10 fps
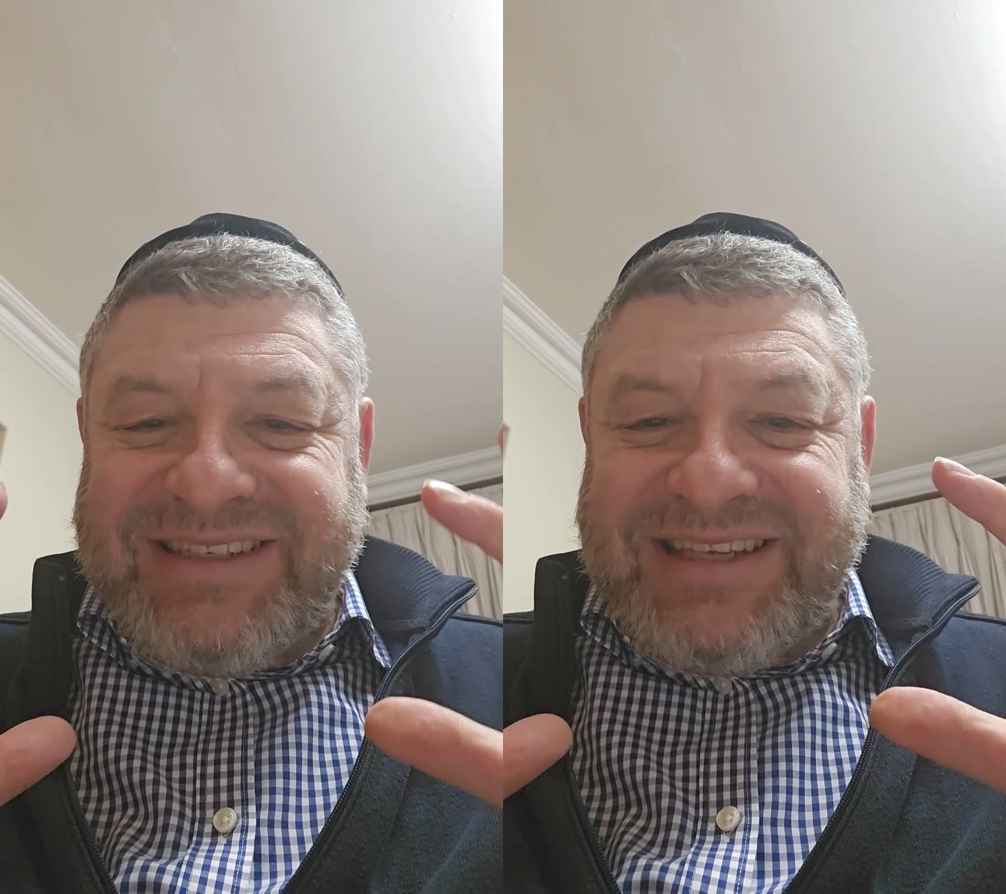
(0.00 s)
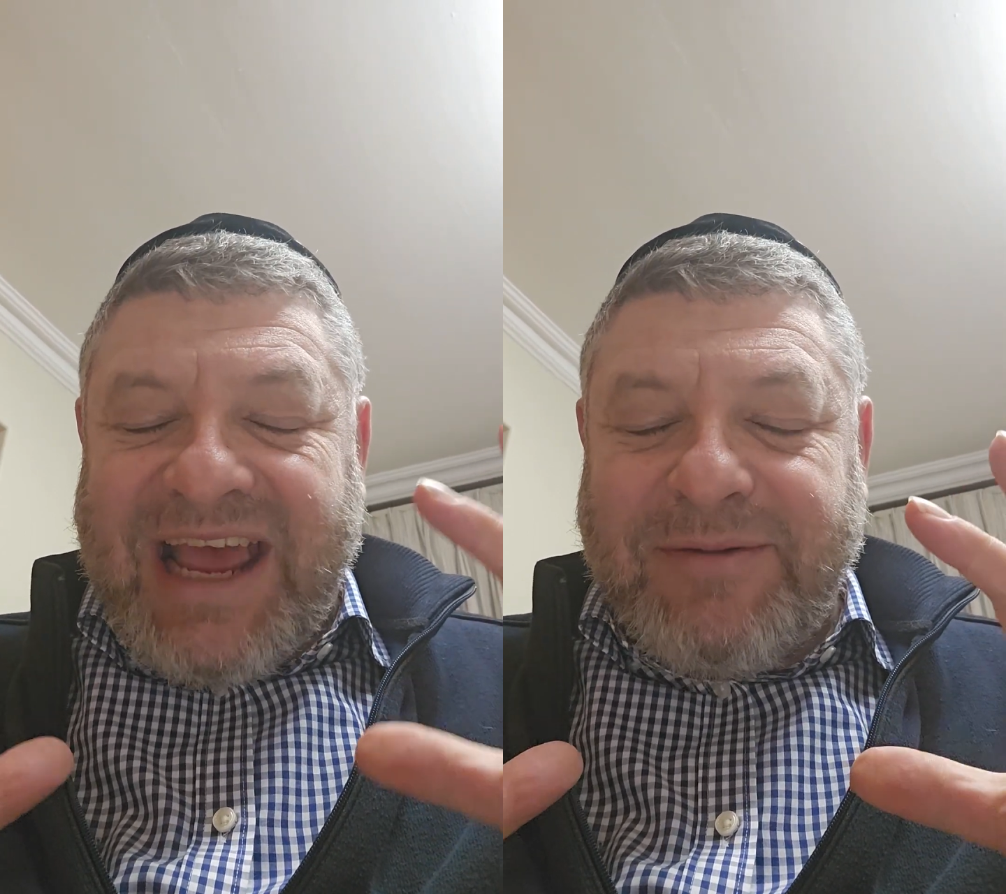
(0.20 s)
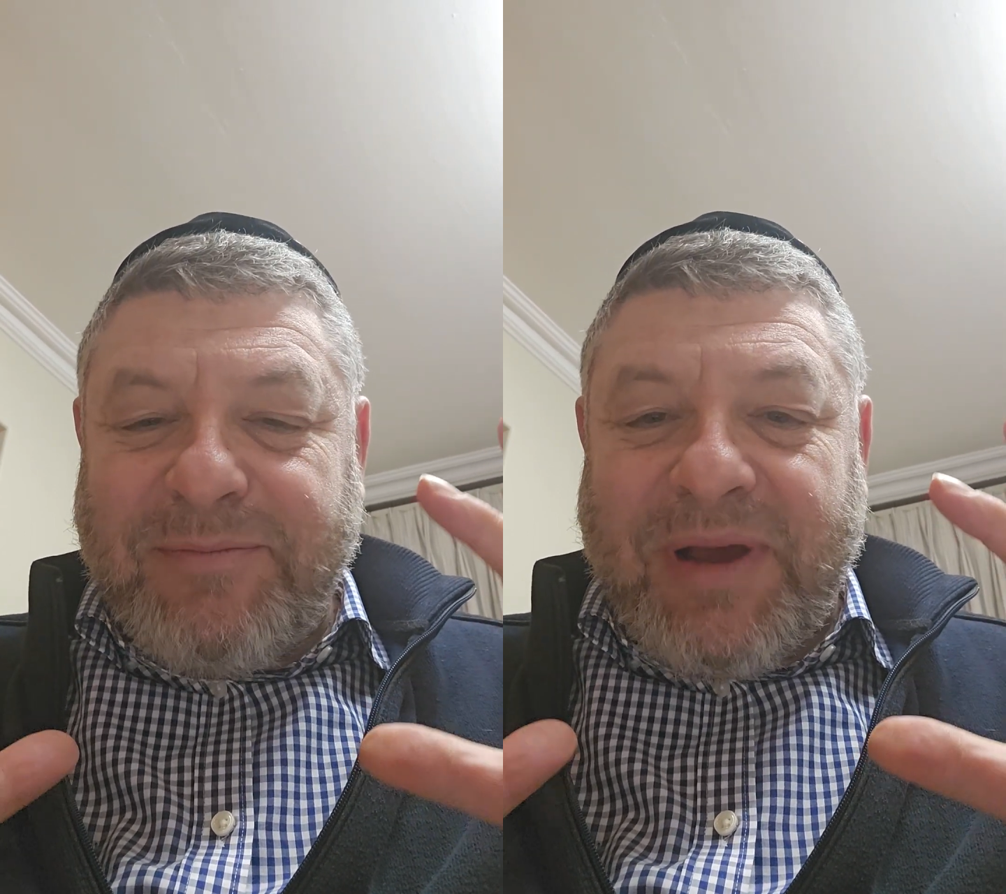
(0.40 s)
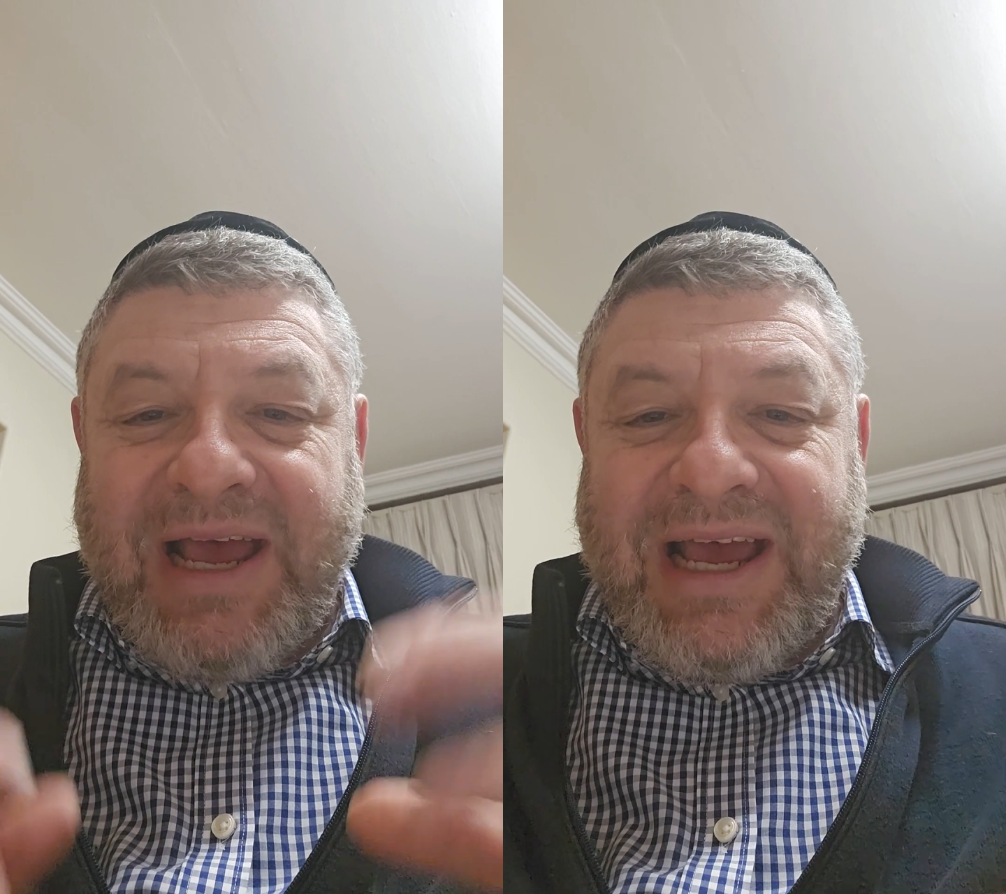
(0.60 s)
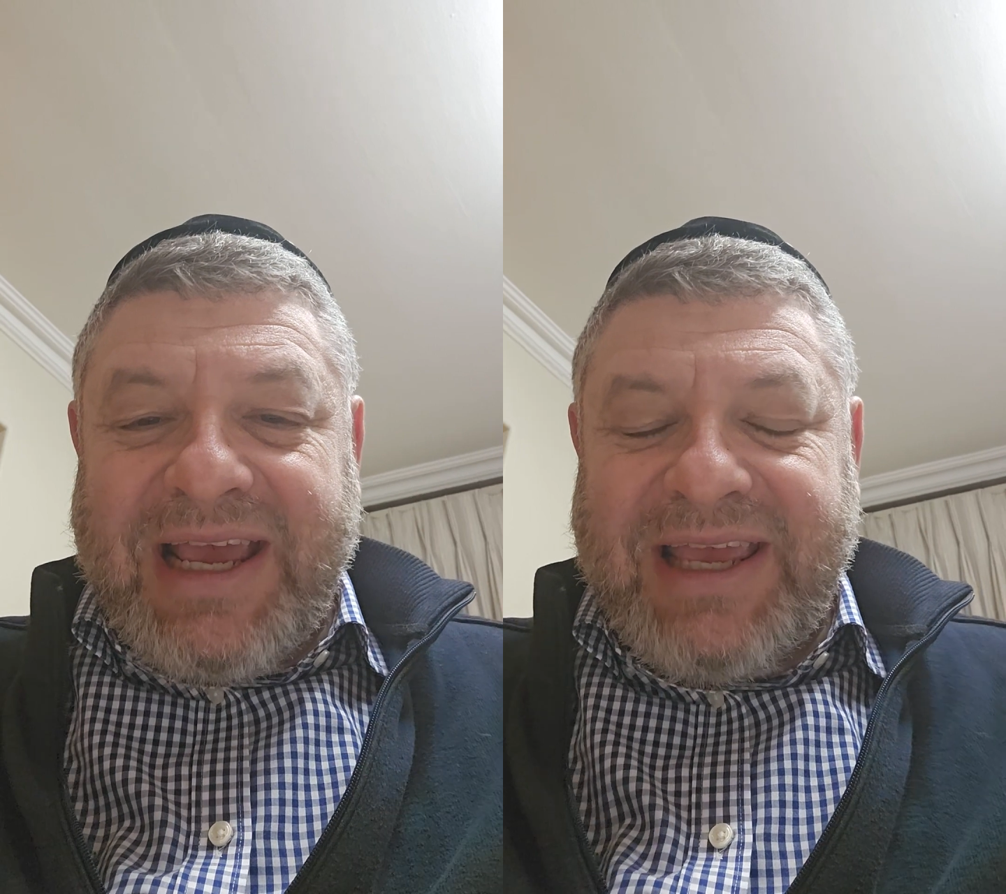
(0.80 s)
done
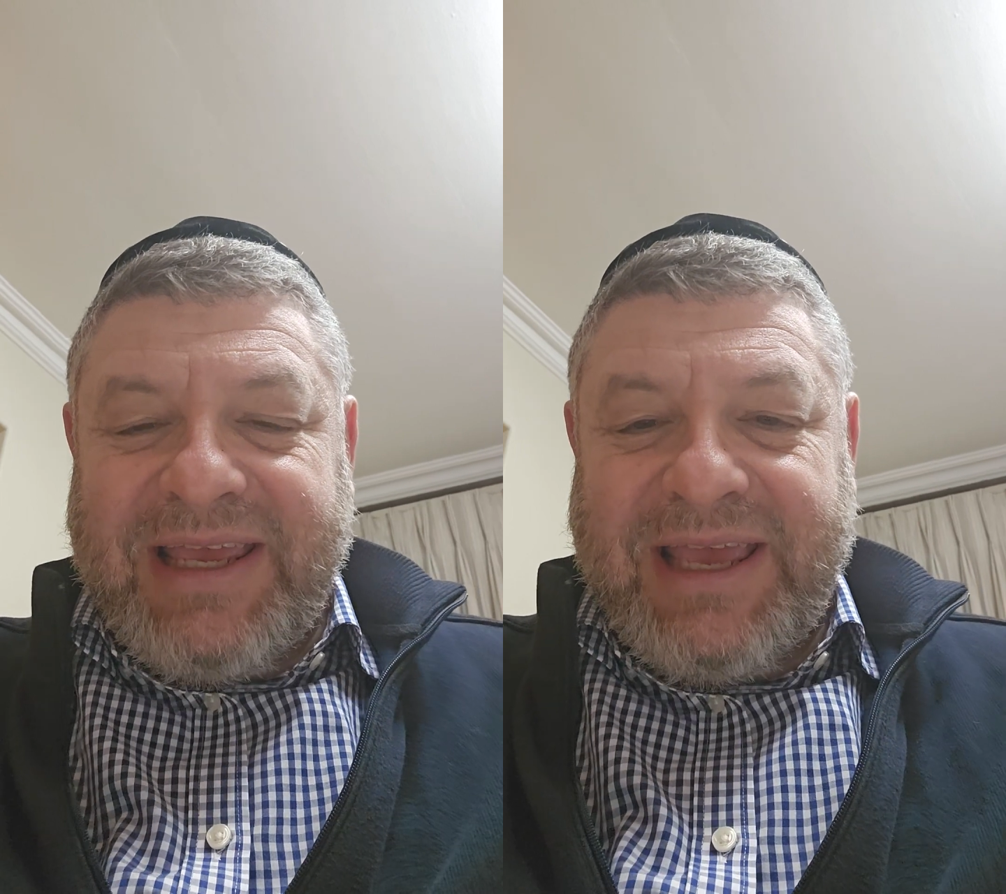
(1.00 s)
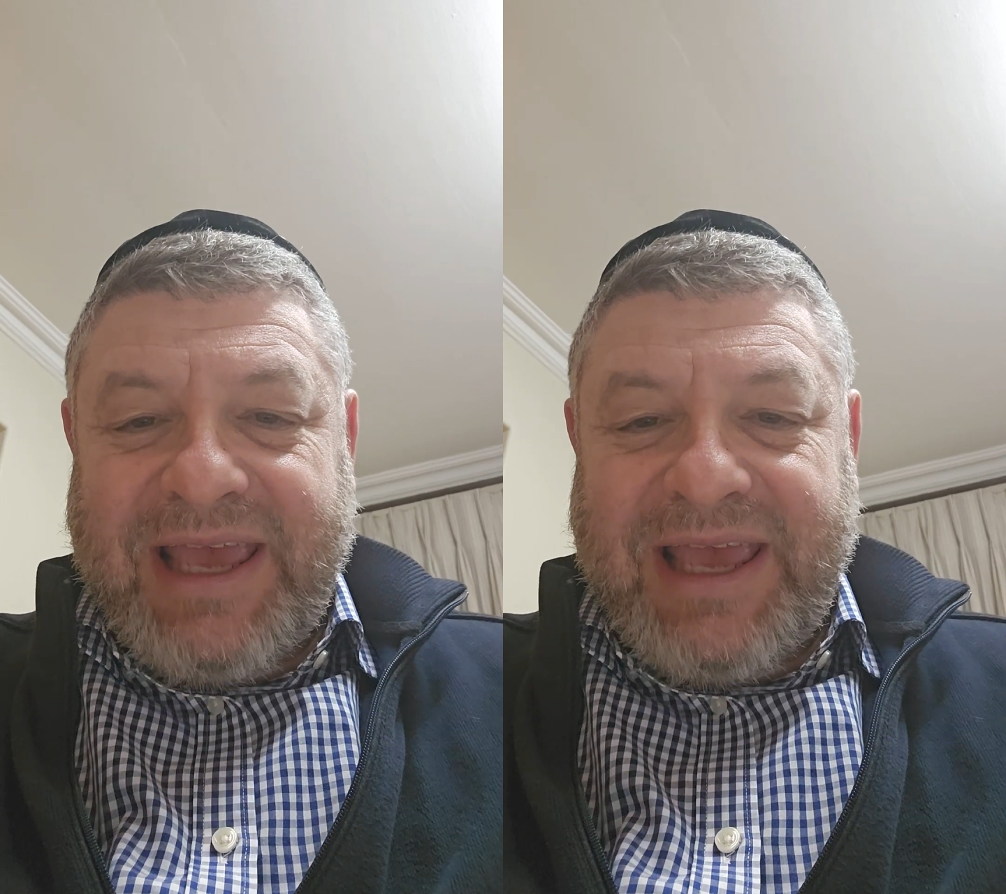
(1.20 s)
by